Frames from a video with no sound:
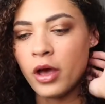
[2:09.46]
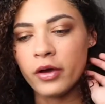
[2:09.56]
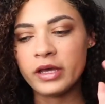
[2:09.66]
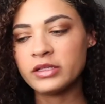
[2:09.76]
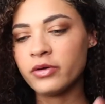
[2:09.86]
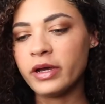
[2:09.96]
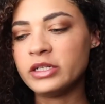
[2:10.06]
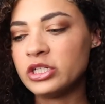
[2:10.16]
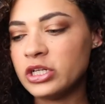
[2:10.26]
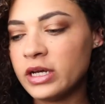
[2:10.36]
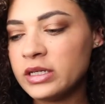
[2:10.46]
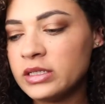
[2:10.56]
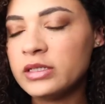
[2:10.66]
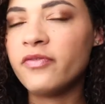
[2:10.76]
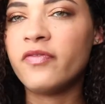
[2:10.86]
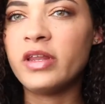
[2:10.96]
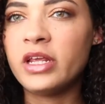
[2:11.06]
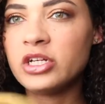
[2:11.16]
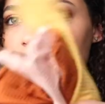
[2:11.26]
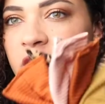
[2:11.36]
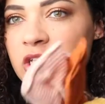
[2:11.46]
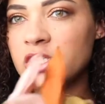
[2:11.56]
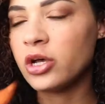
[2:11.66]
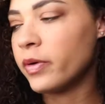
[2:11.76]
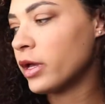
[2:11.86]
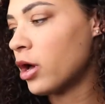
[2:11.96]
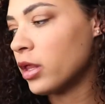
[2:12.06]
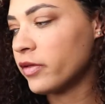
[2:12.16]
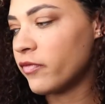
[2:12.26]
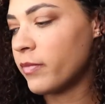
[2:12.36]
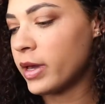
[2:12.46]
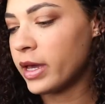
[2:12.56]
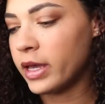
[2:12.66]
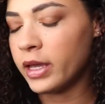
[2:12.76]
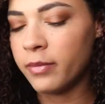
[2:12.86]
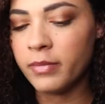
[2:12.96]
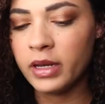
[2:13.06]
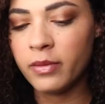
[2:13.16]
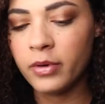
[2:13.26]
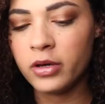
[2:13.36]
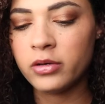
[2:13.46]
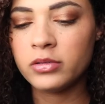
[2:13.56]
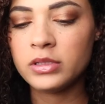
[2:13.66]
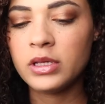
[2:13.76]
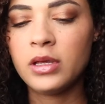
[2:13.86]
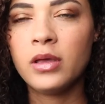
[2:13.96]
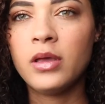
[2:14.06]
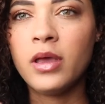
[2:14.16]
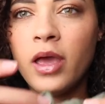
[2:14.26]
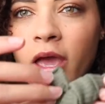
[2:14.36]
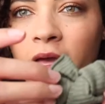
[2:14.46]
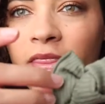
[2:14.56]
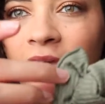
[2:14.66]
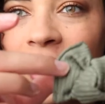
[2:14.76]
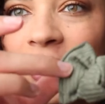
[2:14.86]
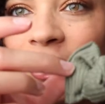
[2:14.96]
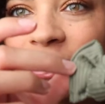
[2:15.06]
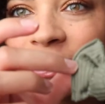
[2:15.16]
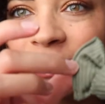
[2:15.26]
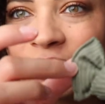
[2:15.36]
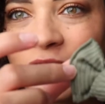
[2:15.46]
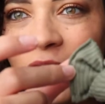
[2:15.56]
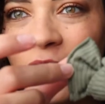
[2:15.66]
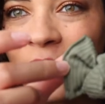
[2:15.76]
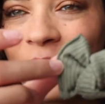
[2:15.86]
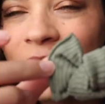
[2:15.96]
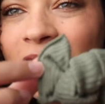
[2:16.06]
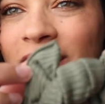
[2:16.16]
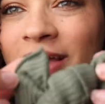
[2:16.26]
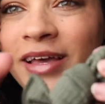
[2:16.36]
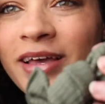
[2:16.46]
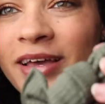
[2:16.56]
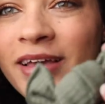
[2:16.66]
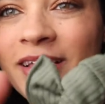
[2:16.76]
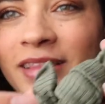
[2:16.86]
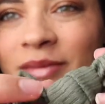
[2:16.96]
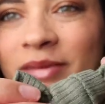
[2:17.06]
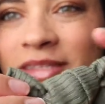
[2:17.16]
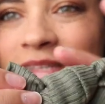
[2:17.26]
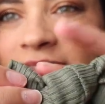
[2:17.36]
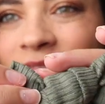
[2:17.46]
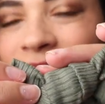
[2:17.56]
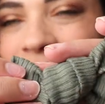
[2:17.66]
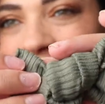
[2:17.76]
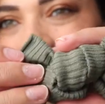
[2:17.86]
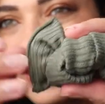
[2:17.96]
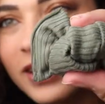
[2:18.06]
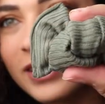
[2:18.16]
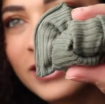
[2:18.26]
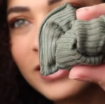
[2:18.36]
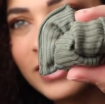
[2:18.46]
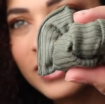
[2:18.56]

Okay, so I just finished like sewing all of my mini bows and they are so, let me see if I'll focus,